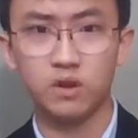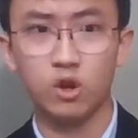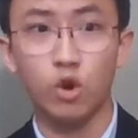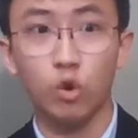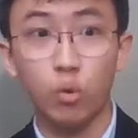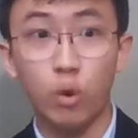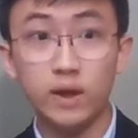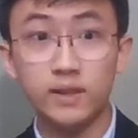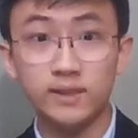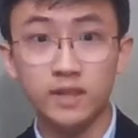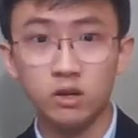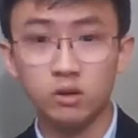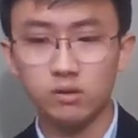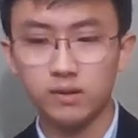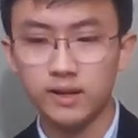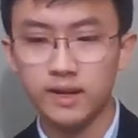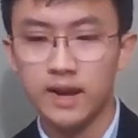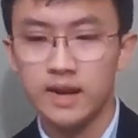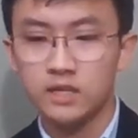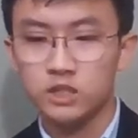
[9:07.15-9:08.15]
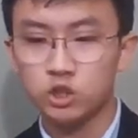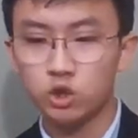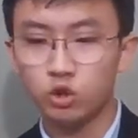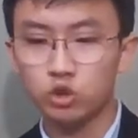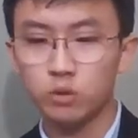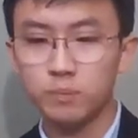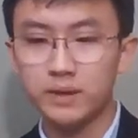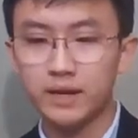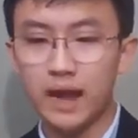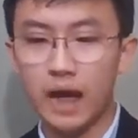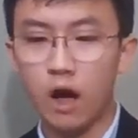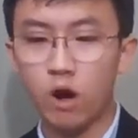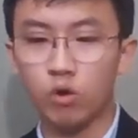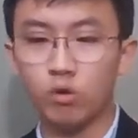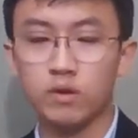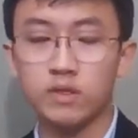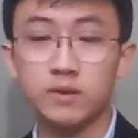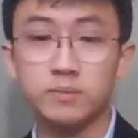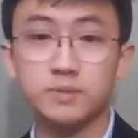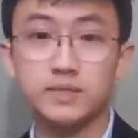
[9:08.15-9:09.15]
Quite literally, social media
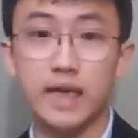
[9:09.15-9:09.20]
algorithms